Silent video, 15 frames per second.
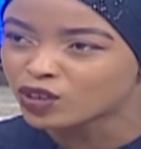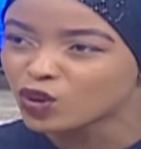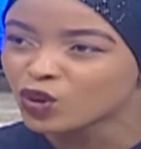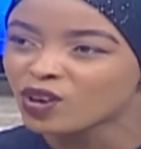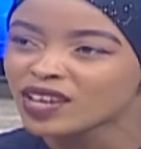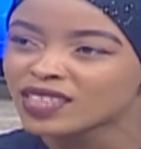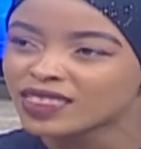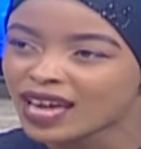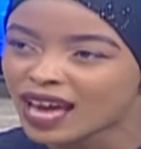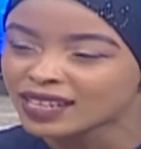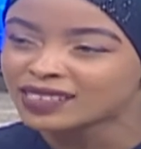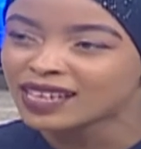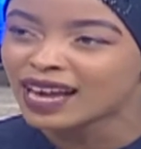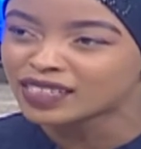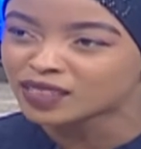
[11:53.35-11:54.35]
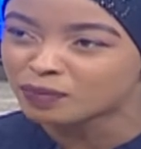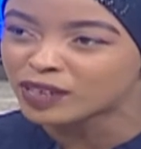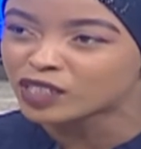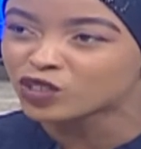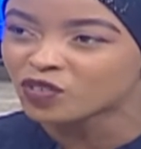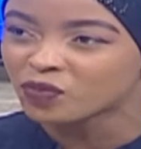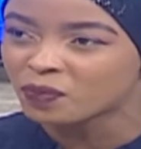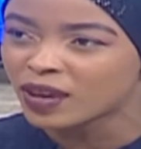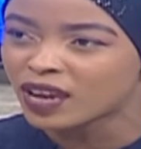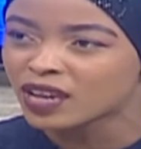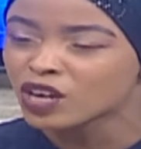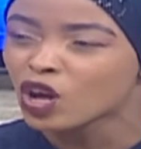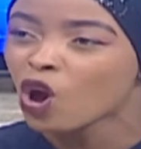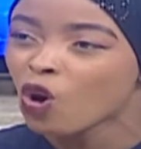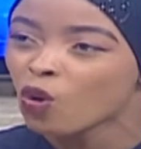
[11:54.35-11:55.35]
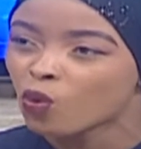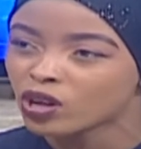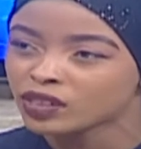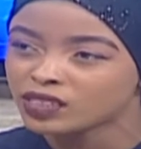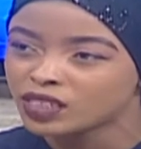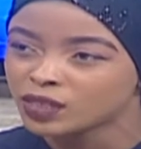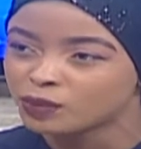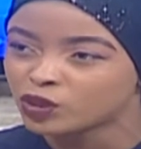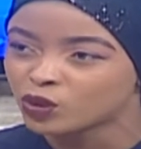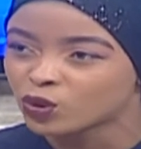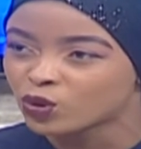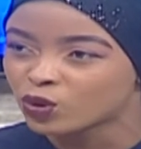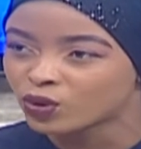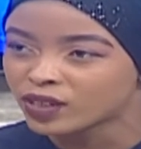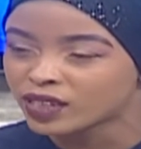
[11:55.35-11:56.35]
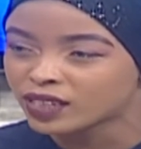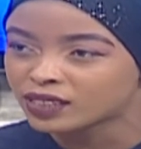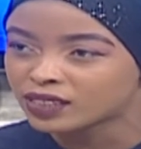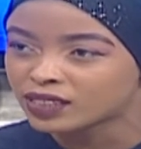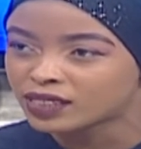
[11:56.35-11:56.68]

During that aspect of pain, what keeps you going as a